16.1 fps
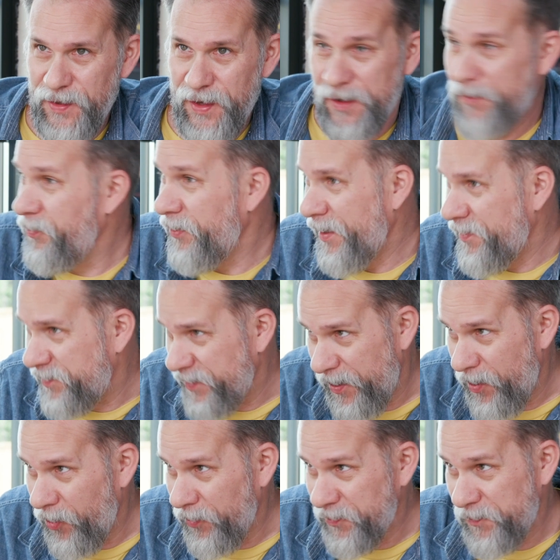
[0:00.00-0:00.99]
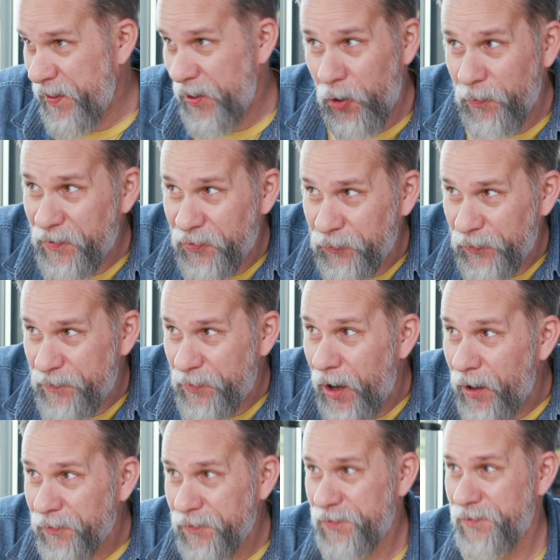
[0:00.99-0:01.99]
in a place that has been open 3
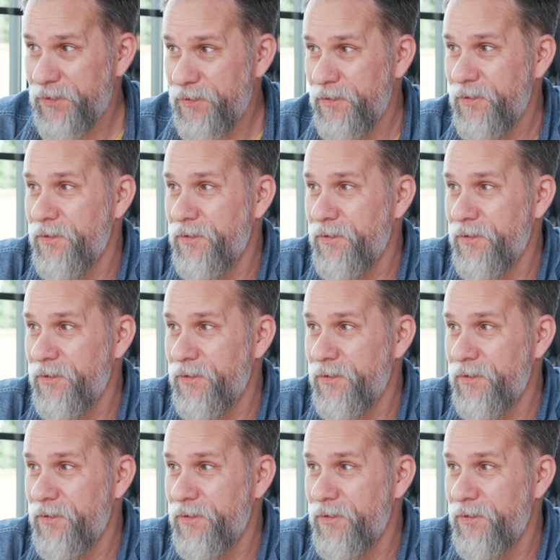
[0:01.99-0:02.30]
months.